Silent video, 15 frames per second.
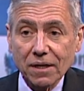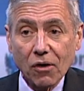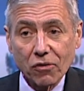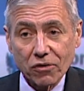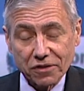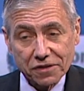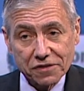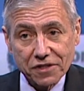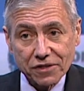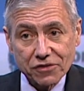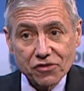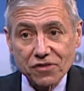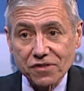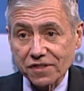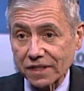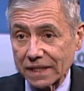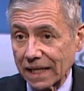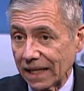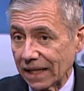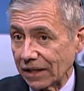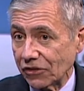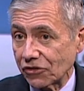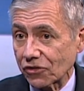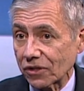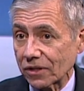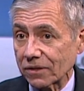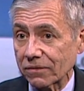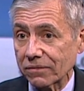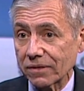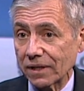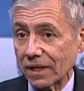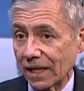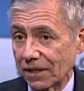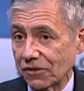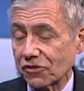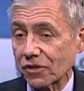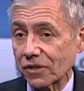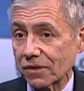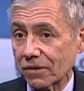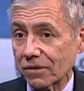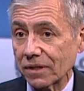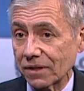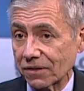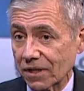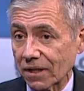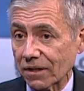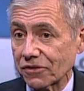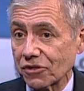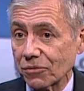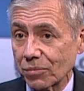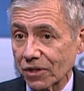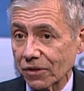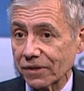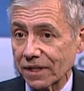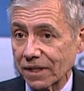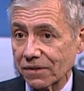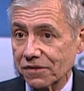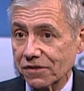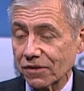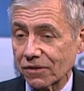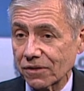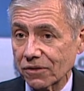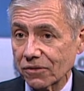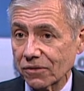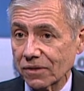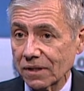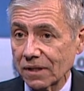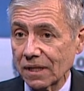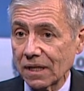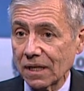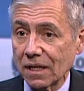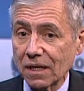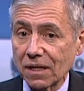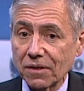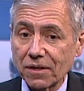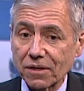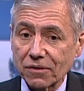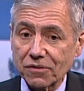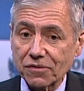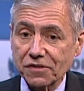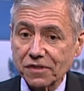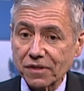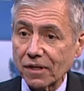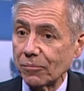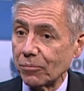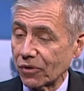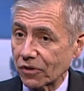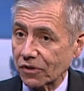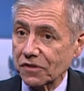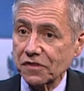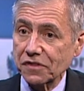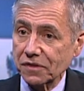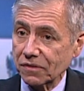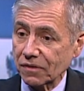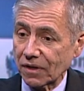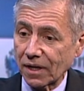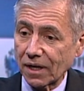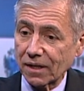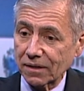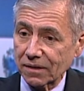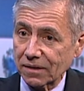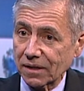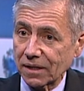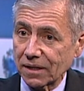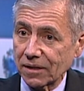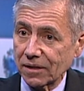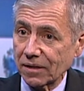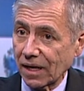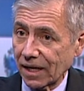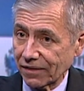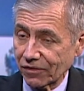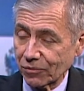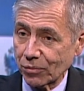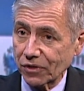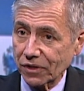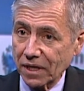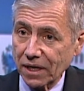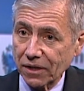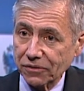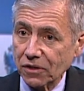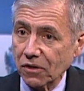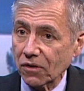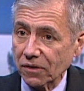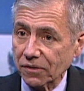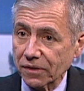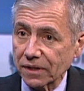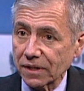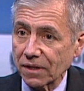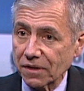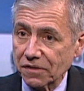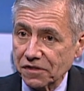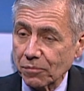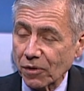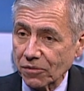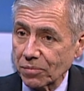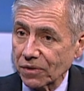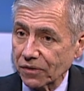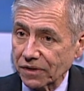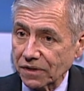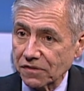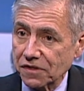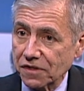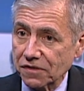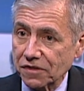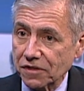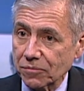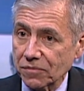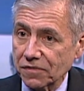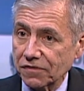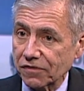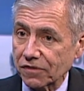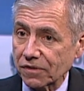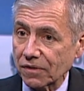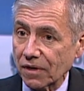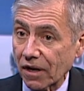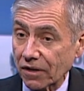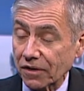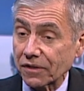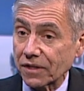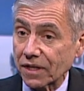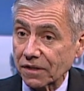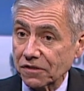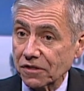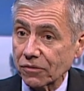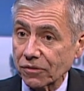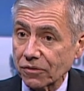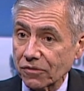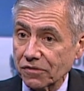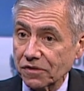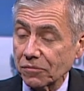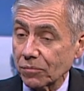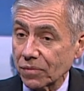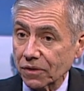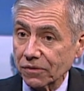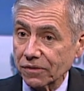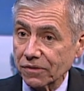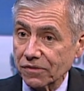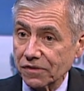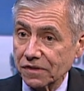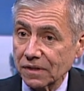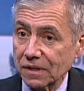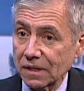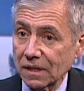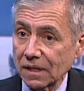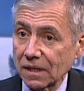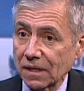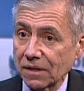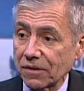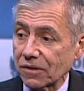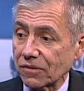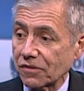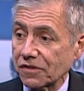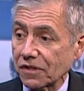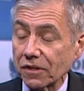organizations in Asia, the Asia Intelligent Building Institute. There's books. I have a book out called The Smart Building Systems for Architects, Owners, and Builders. There's